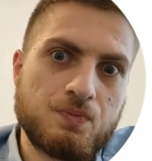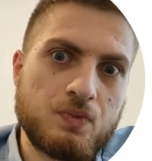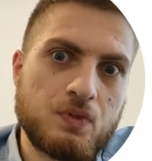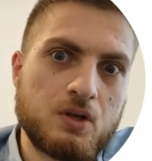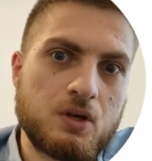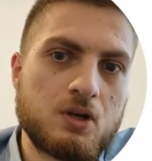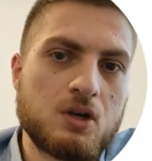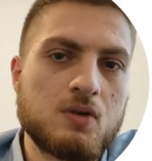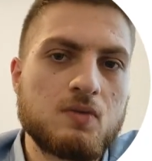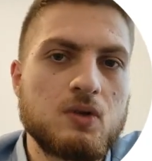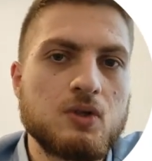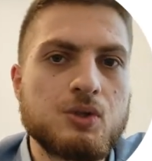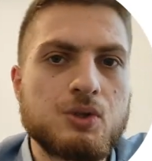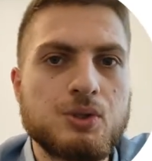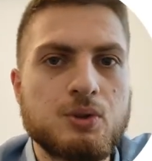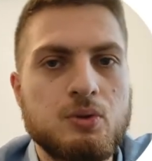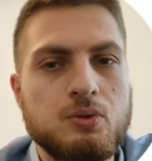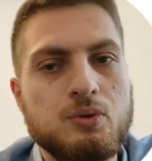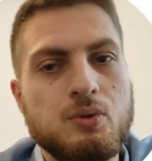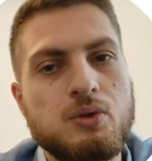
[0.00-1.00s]
The
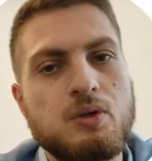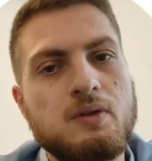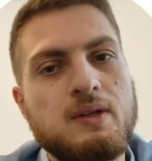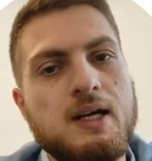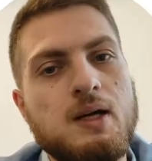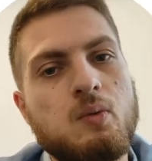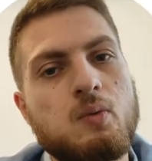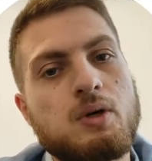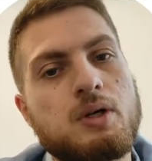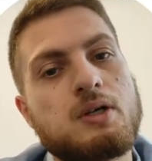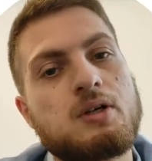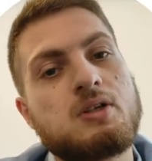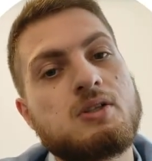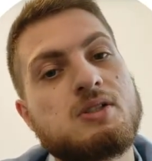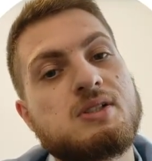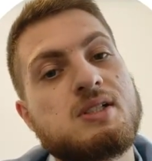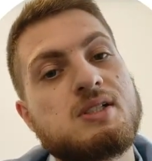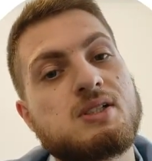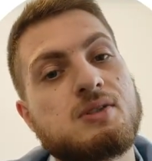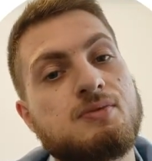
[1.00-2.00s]
convolutional neural network
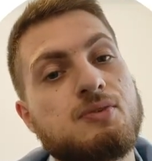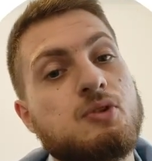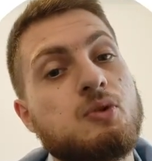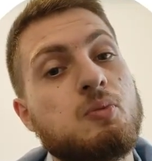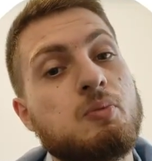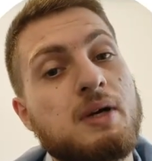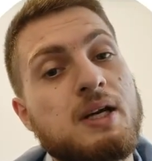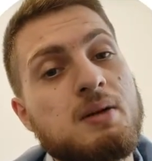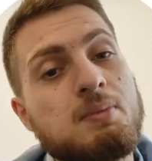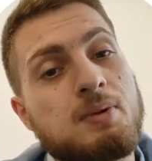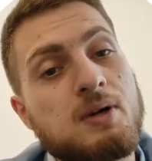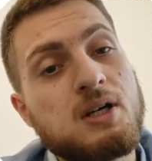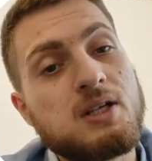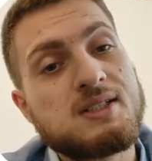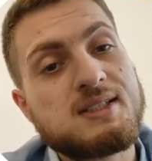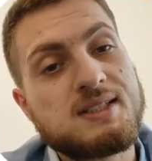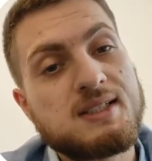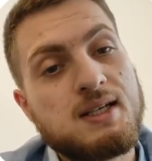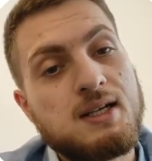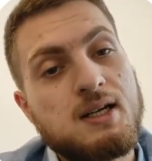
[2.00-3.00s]
consists of 2 main
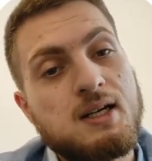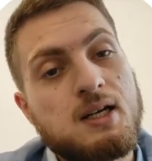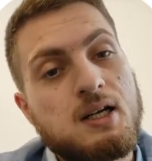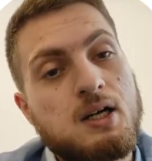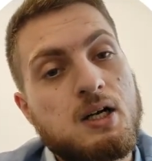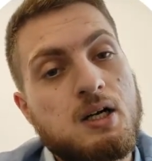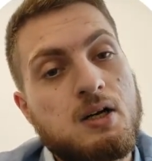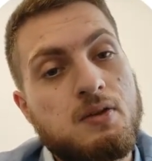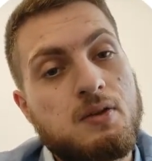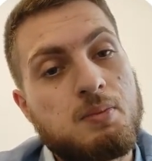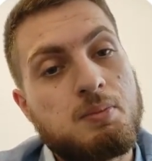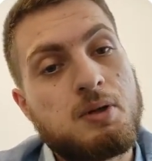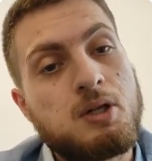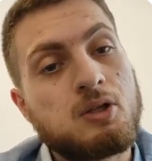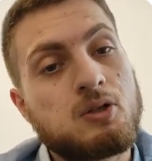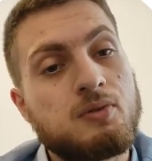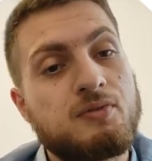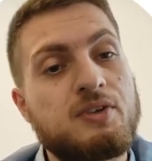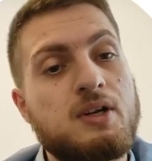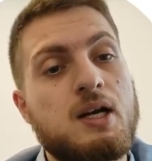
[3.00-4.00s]
parts. The
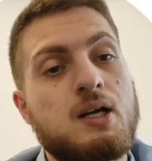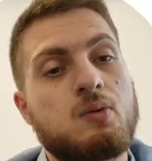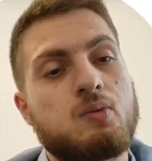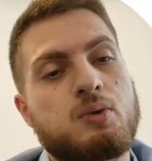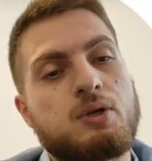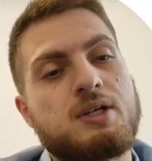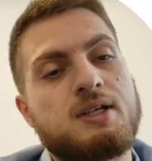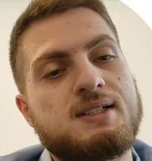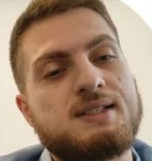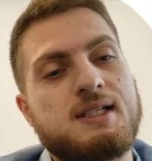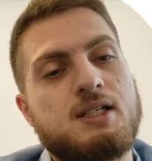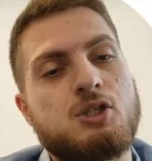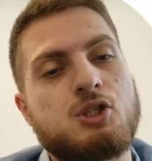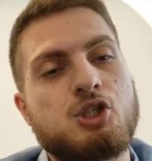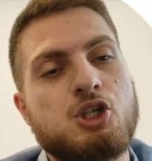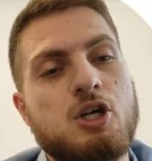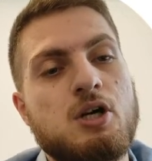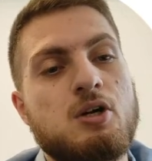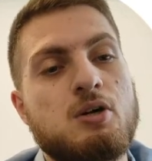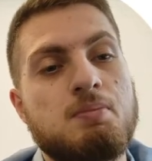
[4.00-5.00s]
bulk of the network is a
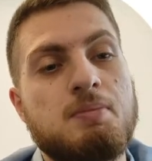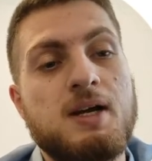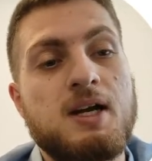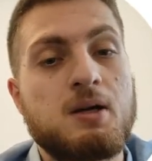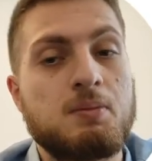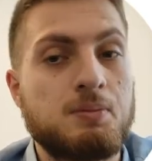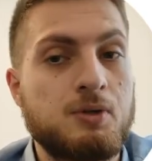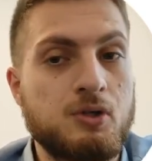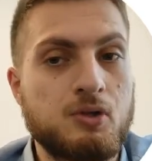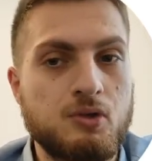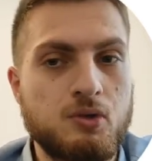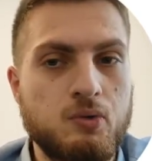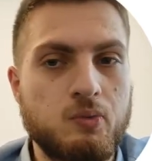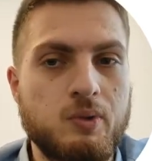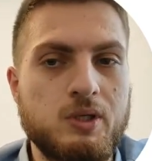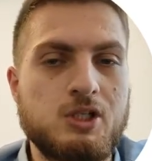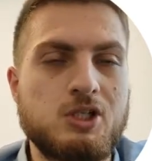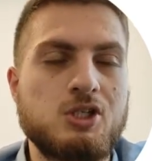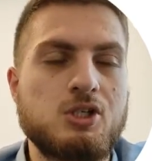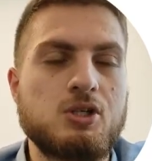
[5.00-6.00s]
shared backbone
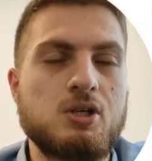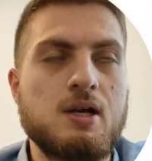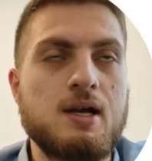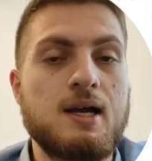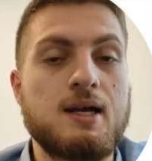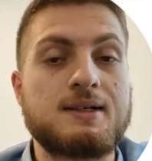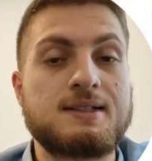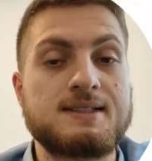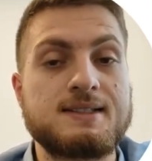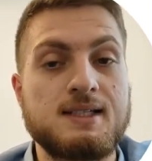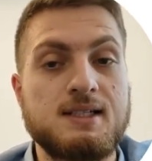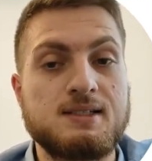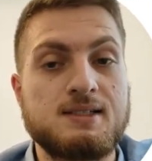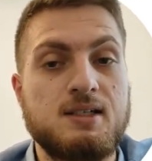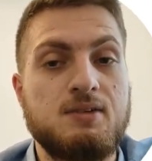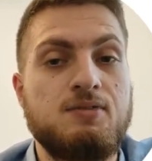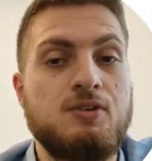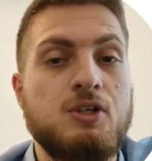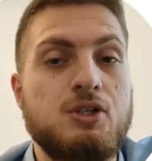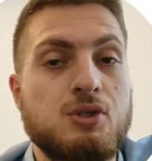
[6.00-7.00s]
which acts as
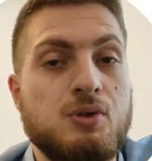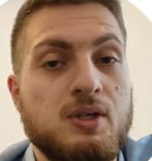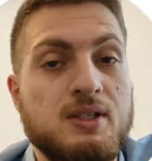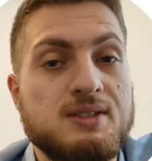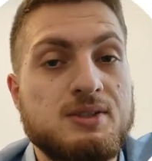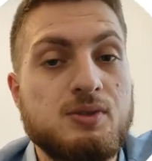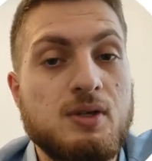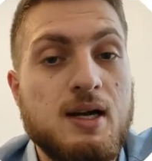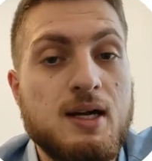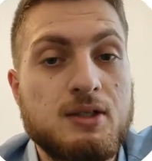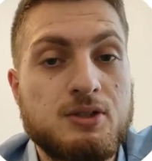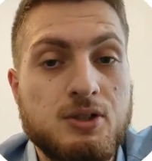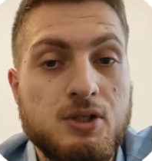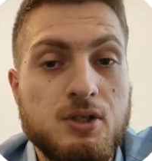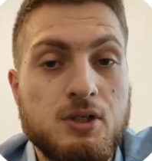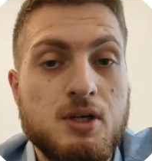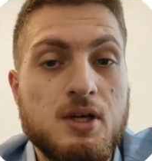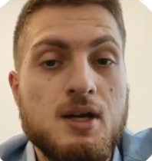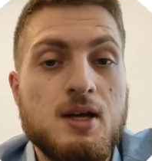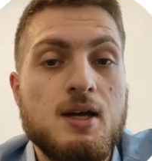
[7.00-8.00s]
a feature
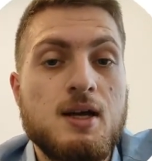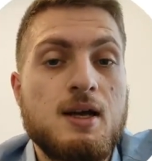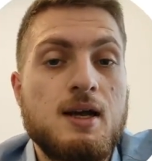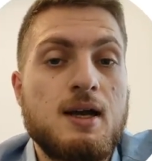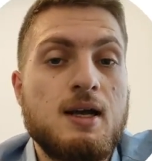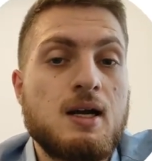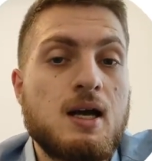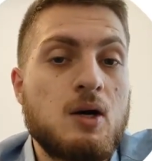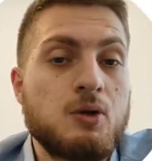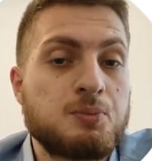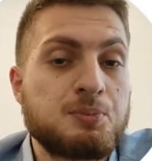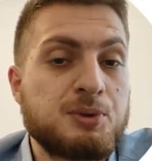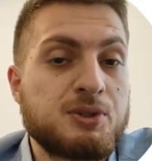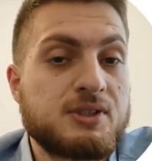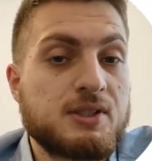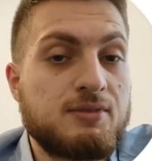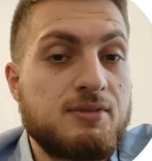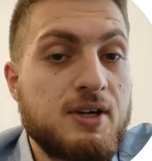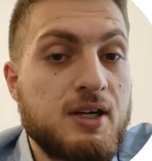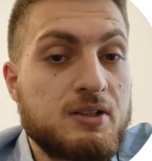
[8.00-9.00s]
extractor and
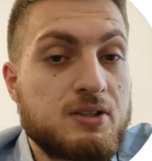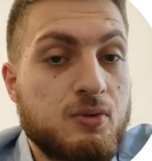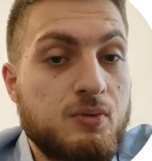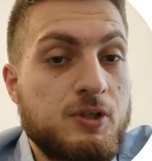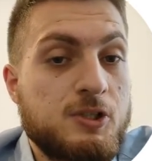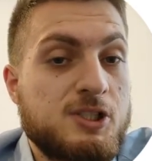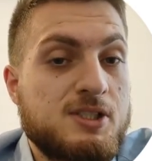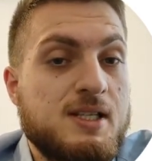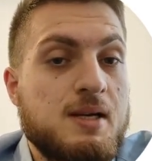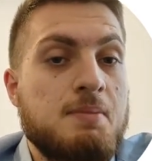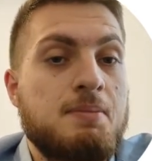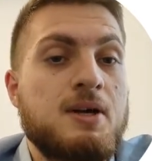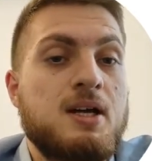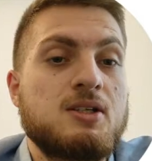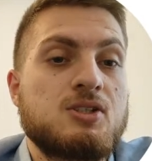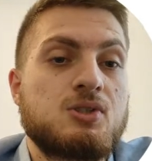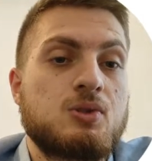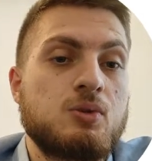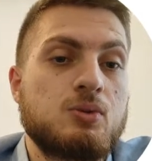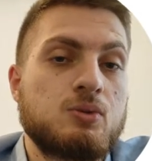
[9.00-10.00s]
outputs a vector which is then
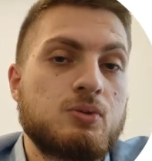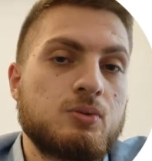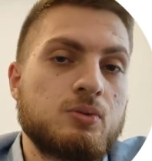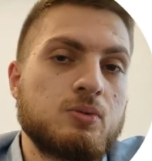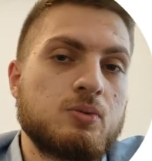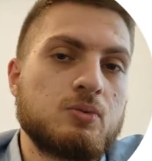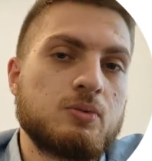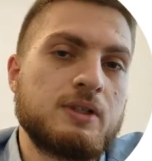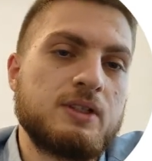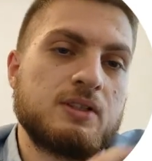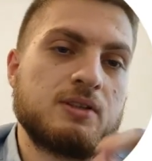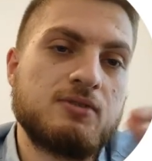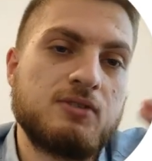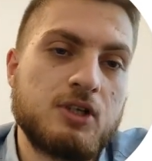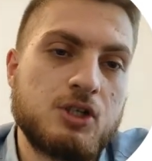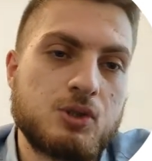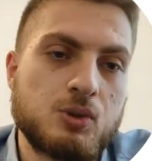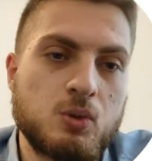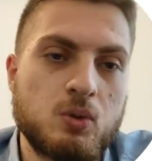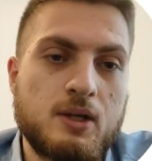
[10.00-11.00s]
passed to
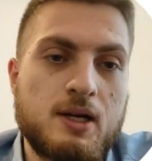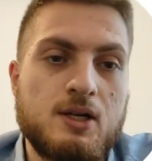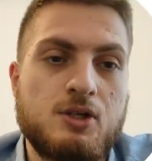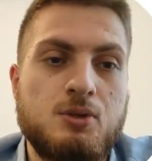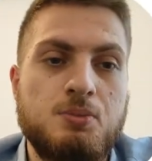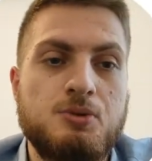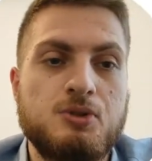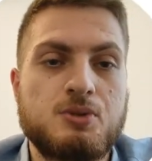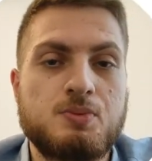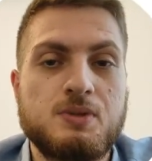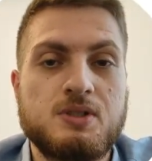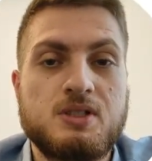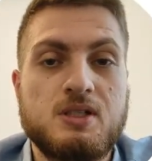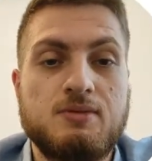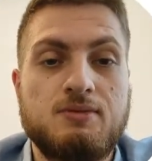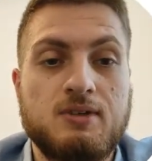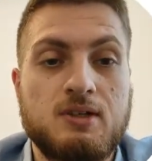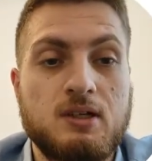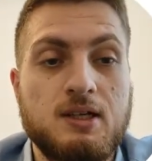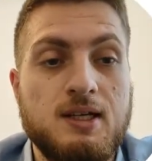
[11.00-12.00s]
individual
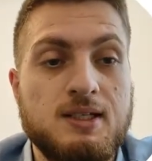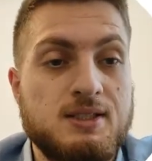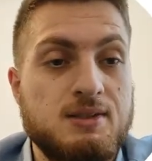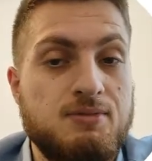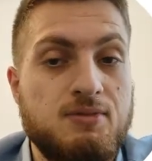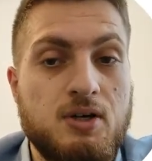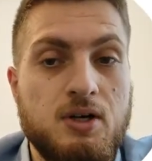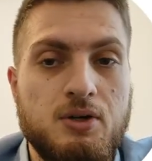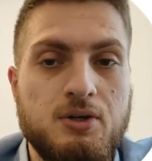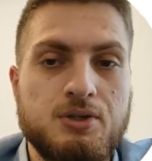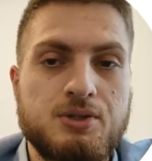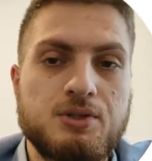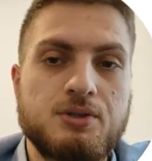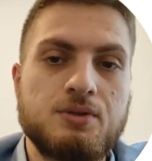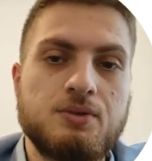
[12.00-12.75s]
attribute-specific classifiers.